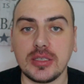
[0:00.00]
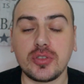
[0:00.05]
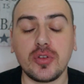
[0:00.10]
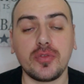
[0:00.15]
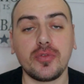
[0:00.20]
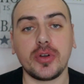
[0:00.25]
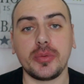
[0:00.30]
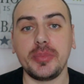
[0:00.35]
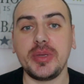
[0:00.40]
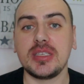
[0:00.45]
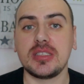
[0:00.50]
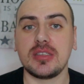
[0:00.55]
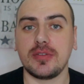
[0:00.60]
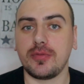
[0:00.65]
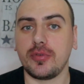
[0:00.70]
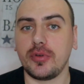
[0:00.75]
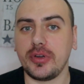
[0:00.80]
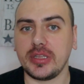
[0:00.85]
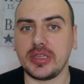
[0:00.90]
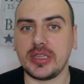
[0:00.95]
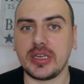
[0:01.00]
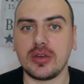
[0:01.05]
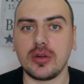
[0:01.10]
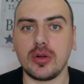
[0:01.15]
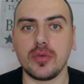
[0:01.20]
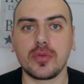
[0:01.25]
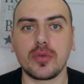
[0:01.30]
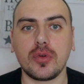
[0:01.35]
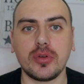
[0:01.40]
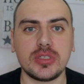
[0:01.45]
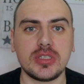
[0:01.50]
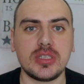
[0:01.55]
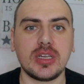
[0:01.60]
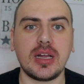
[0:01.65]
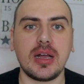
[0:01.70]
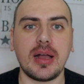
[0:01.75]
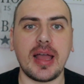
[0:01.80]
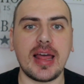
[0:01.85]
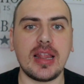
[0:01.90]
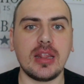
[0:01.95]
So for me as a foreigner, of course,
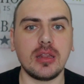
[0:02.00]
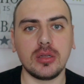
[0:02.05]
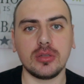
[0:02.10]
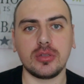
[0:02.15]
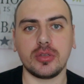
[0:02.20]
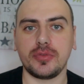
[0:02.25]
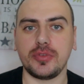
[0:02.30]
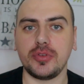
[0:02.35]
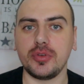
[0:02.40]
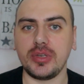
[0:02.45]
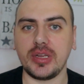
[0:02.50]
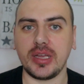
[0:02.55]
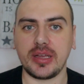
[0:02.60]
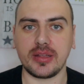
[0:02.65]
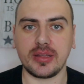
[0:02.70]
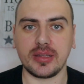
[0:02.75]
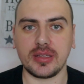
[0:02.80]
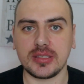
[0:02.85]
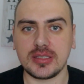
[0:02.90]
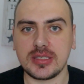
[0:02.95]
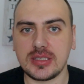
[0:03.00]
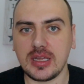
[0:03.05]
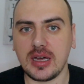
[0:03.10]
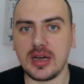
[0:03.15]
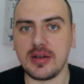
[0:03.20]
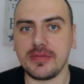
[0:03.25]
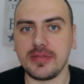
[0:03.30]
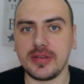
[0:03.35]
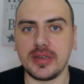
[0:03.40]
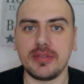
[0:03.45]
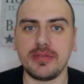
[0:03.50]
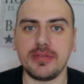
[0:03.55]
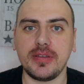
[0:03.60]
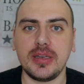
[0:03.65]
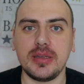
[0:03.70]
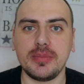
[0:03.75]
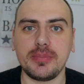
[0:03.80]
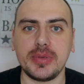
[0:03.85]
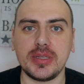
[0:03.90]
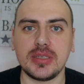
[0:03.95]
there are a lot of unique stuff in the
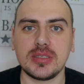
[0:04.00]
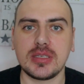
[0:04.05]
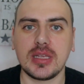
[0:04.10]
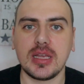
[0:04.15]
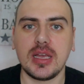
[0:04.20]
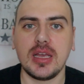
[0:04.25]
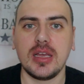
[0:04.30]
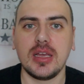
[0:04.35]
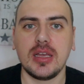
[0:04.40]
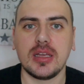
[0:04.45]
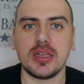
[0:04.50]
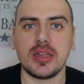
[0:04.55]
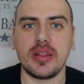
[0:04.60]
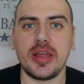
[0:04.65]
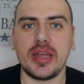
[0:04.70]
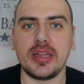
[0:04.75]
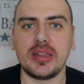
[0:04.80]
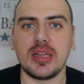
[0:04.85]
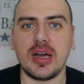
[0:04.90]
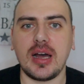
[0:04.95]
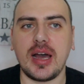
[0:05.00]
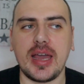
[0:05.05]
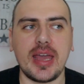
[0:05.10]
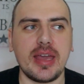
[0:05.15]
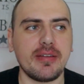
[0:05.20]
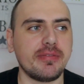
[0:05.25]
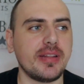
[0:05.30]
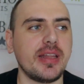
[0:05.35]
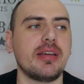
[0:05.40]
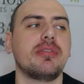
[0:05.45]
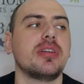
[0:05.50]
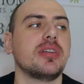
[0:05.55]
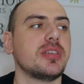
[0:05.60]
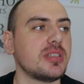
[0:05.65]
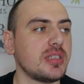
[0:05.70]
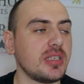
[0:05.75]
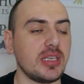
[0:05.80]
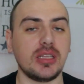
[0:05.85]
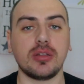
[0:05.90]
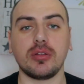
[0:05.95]
Philippines that I have never
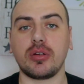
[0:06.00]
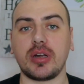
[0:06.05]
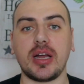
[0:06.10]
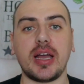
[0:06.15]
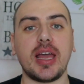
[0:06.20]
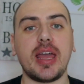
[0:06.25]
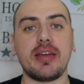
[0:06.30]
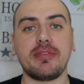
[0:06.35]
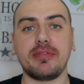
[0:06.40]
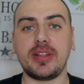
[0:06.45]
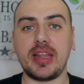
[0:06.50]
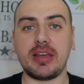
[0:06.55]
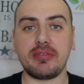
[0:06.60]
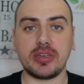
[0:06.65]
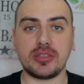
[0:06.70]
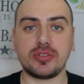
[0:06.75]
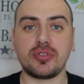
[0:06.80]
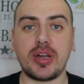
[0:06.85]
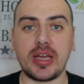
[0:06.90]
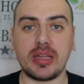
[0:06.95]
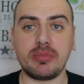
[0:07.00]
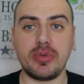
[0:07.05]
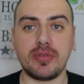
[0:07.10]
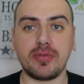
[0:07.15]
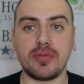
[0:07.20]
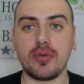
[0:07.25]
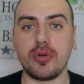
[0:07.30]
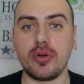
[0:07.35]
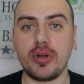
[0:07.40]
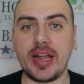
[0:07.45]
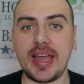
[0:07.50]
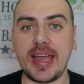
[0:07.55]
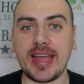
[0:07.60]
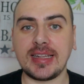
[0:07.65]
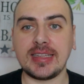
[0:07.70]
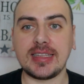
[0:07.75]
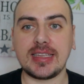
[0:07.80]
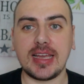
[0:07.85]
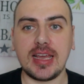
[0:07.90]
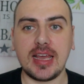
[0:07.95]
seen or I have never tried before,
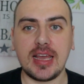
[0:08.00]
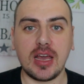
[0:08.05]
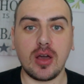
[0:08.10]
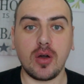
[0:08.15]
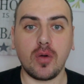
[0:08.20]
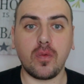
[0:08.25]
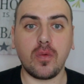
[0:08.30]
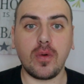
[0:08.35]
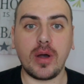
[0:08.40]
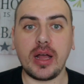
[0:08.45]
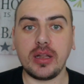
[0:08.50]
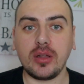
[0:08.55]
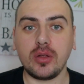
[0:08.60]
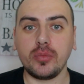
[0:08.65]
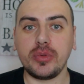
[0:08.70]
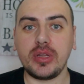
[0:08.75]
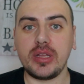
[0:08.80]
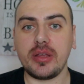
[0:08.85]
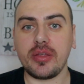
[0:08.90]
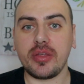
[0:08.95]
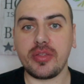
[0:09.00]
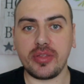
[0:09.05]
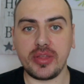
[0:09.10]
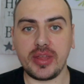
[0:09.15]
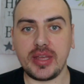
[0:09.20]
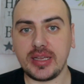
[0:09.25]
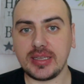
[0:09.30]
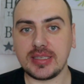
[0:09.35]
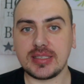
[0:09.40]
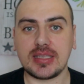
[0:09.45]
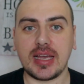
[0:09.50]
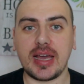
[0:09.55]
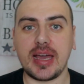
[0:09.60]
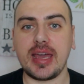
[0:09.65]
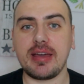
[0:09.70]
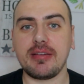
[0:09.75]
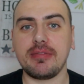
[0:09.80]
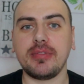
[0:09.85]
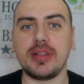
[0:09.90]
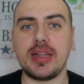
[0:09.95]
and one of the things I
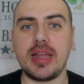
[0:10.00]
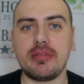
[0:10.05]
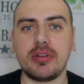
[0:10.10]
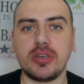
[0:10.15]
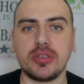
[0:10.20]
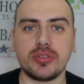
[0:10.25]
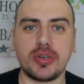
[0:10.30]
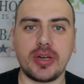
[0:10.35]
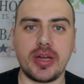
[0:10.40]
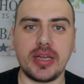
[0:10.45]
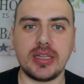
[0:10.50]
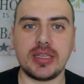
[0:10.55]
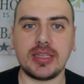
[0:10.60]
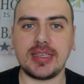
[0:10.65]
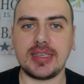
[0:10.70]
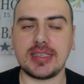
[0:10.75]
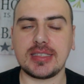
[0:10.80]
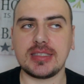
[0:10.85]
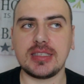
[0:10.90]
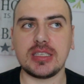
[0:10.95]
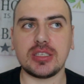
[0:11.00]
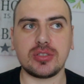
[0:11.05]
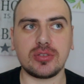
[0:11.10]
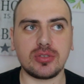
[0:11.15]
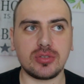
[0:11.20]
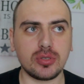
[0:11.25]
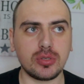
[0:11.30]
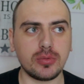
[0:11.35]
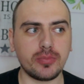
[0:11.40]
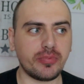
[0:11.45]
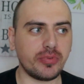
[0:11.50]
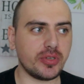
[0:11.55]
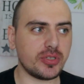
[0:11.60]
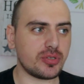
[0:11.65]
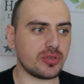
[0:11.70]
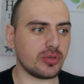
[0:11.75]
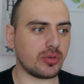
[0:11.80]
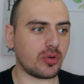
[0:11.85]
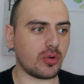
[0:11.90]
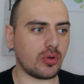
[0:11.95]
have never tried is the soup
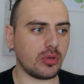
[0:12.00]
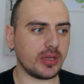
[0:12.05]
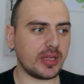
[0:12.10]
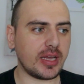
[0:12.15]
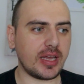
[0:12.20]
which you call,